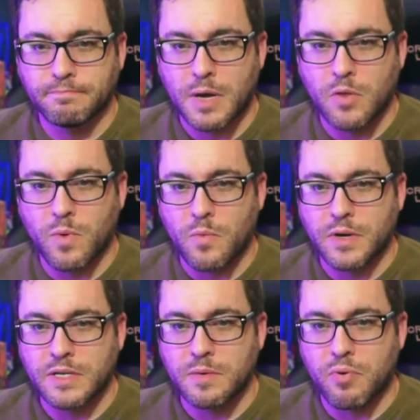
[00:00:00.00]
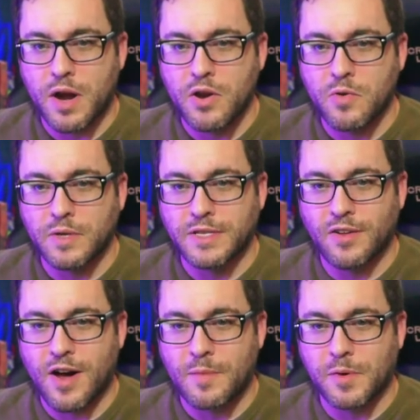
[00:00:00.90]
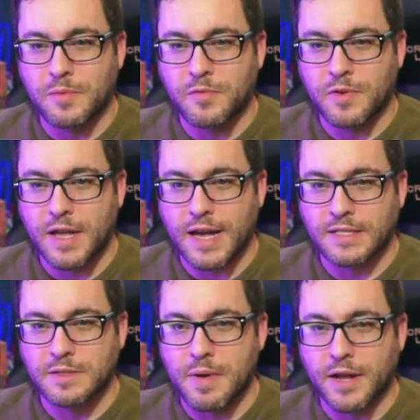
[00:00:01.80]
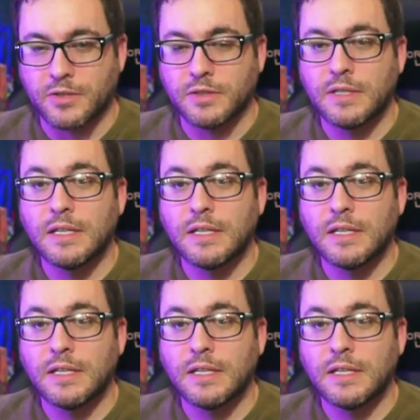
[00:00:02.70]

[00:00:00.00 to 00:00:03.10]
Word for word: By the way, what did Bright Noah tell Amuro before the Axis battle?